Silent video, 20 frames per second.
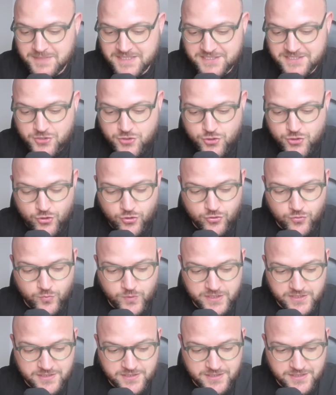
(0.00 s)
Made a
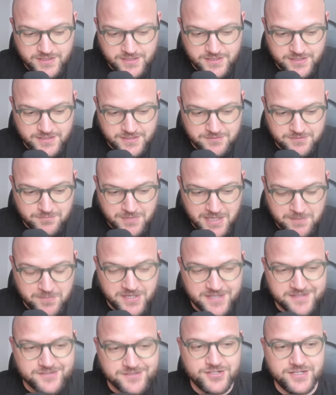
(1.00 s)
joke with my
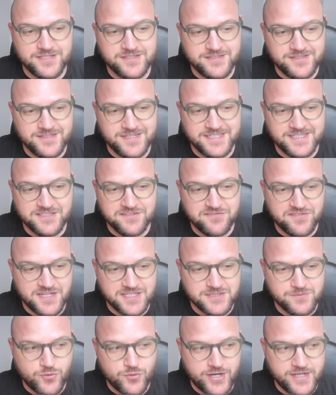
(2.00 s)
partner at the
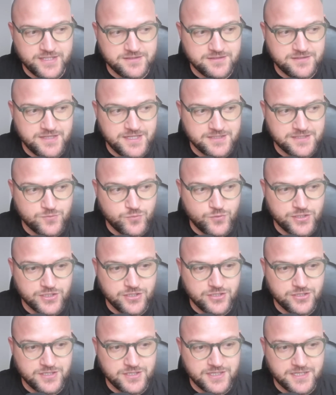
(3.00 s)
fund, Brent, that we're
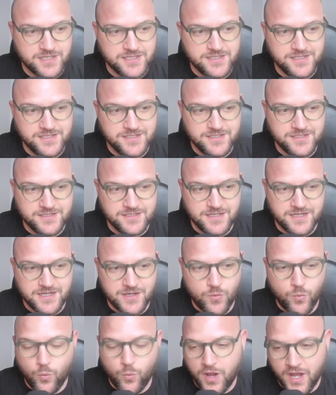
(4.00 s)
gonna
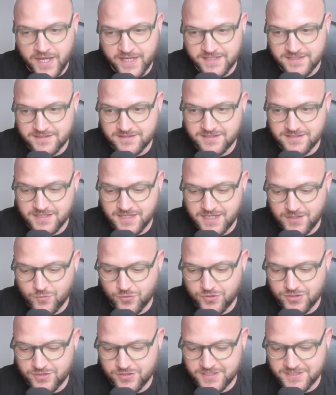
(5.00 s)
unwind
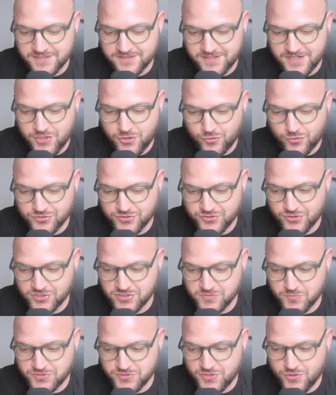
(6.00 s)
our international
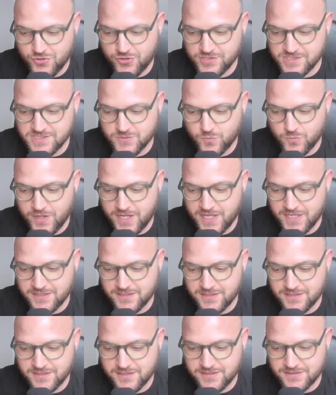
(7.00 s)
stock positions
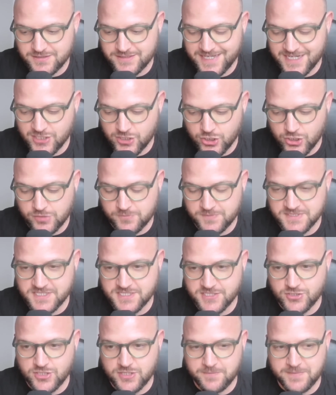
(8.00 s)
when the Economist
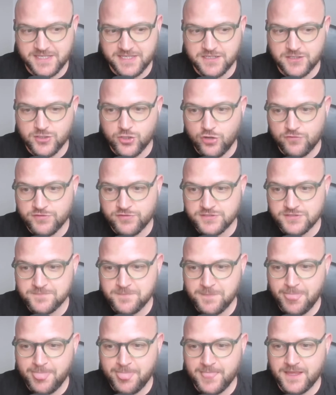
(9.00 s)
is gonna make a cover.
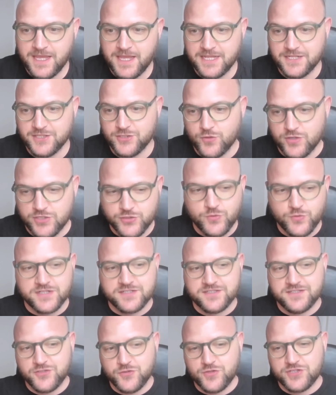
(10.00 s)
And you are
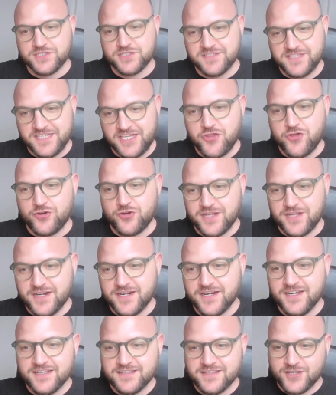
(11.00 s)
the teacher
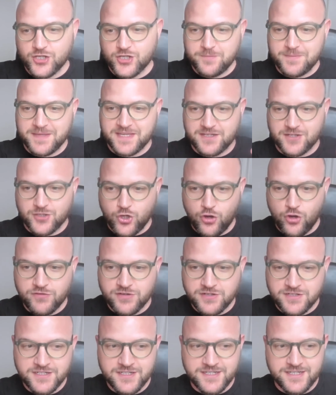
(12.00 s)
there. They're going to make a
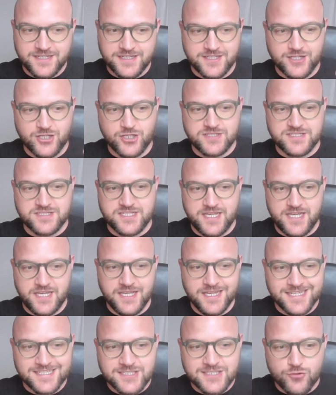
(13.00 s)
cover and they're going to
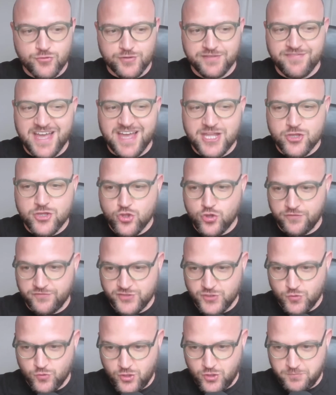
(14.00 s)
say the revenge of
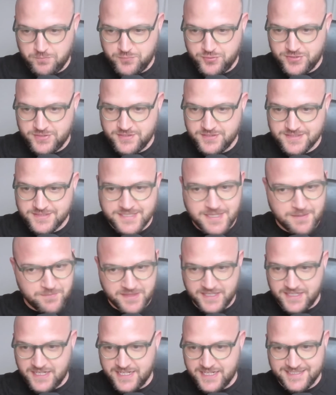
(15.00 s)
Europe,
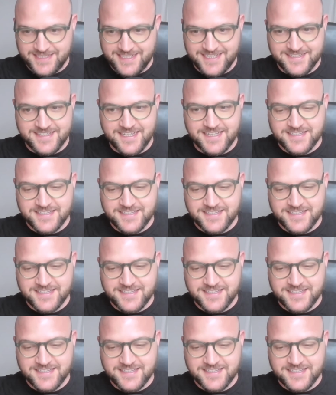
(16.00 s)
something like that.